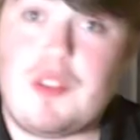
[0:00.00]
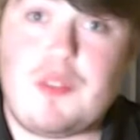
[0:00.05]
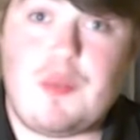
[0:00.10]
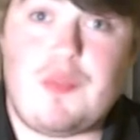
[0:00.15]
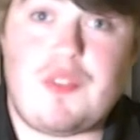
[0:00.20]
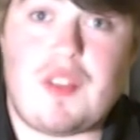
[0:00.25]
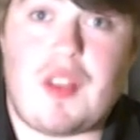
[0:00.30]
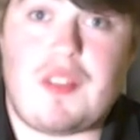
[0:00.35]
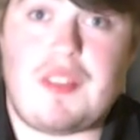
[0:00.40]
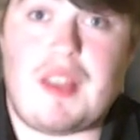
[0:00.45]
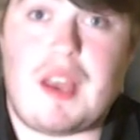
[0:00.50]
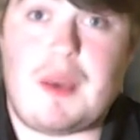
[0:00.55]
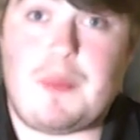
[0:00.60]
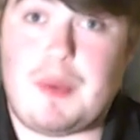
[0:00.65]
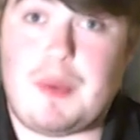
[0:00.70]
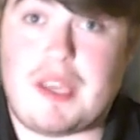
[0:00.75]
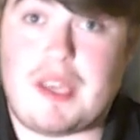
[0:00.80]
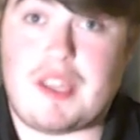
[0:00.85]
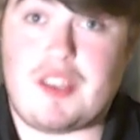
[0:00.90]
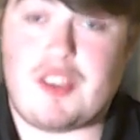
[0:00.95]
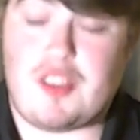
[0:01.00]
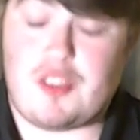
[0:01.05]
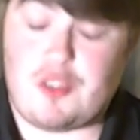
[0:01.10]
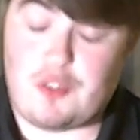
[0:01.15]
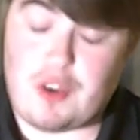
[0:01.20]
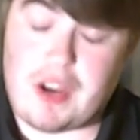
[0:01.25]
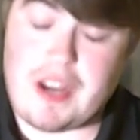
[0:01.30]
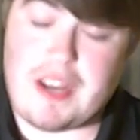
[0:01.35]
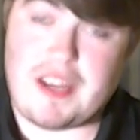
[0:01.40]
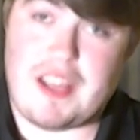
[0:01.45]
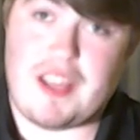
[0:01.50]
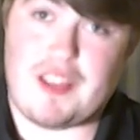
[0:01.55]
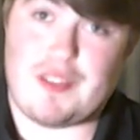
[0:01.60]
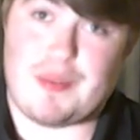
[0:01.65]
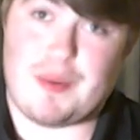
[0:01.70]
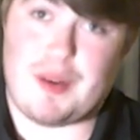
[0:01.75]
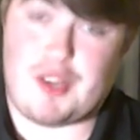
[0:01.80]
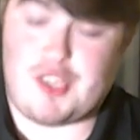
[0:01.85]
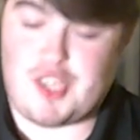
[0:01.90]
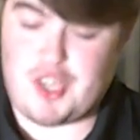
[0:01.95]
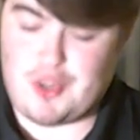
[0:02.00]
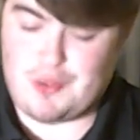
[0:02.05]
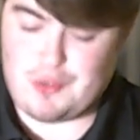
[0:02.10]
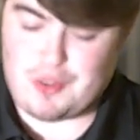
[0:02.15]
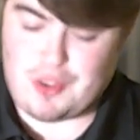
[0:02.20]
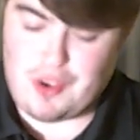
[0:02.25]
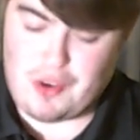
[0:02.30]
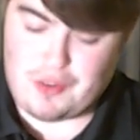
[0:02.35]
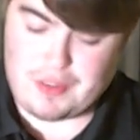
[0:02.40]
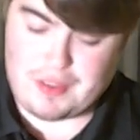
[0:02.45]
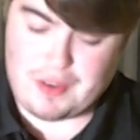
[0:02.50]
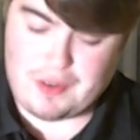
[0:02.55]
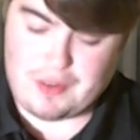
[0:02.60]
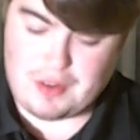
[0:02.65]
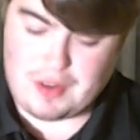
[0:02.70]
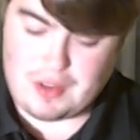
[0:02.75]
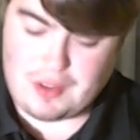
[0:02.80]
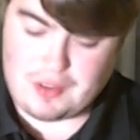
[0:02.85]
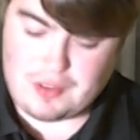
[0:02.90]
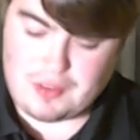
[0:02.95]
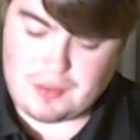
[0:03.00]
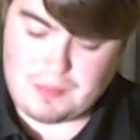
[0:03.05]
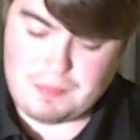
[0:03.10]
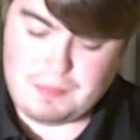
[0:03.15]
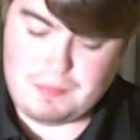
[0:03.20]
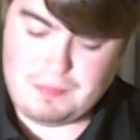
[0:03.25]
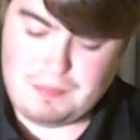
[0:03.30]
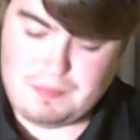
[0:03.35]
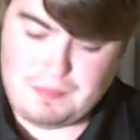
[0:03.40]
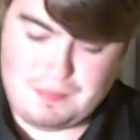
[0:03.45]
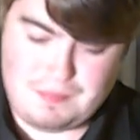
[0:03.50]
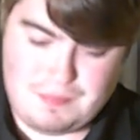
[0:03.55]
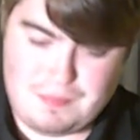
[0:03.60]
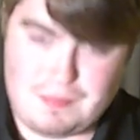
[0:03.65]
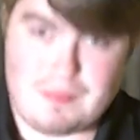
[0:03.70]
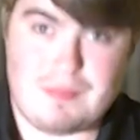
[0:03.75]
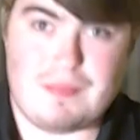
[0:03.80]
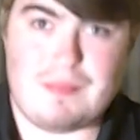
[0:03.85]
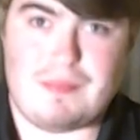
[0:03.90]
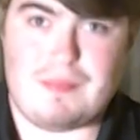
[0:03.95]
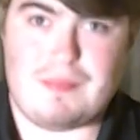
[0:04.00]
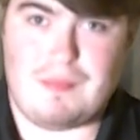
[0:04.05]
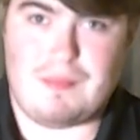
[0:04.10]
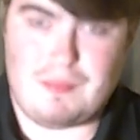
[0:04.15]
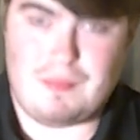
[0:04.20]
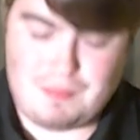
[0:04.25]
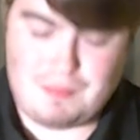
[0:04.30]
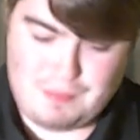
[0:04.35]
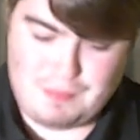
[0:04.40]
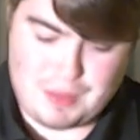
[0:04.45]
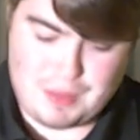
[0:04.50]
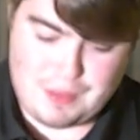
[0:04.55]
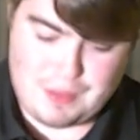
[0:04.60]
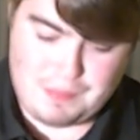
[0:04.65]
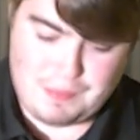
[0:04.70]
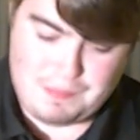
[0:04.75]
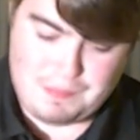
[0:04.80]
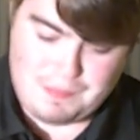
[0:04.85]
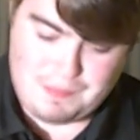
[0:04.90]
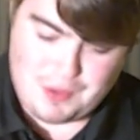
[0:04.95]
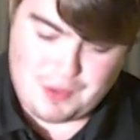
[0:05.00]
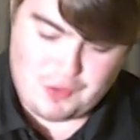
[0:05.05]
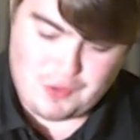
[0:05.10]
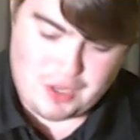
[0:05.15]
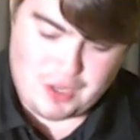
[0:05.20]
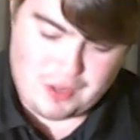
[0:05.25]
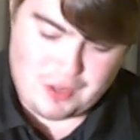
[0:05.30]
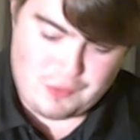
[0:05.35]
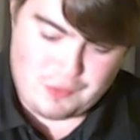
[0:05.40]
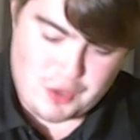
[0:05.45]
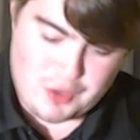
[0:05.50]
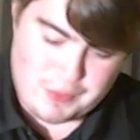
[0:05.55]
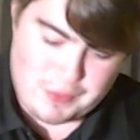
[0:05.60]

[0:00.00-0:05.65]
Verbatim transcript: Once we've done that, we can strain into our chilled cocktail glass with the strainer the